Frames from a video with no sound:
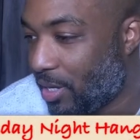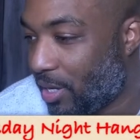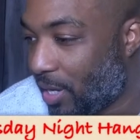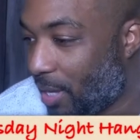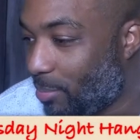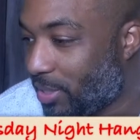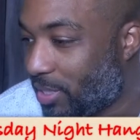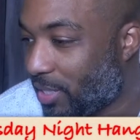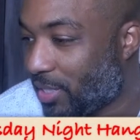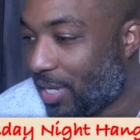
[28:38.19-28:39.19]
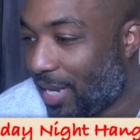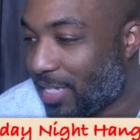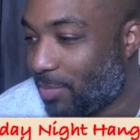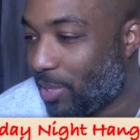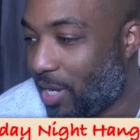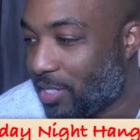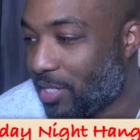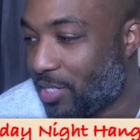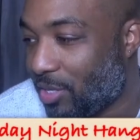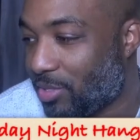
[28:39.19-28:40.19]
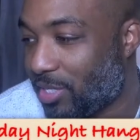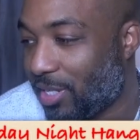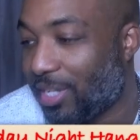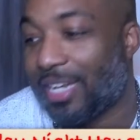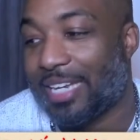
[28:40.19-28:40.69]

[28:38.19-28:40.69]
ABC is a classic because it's so silly,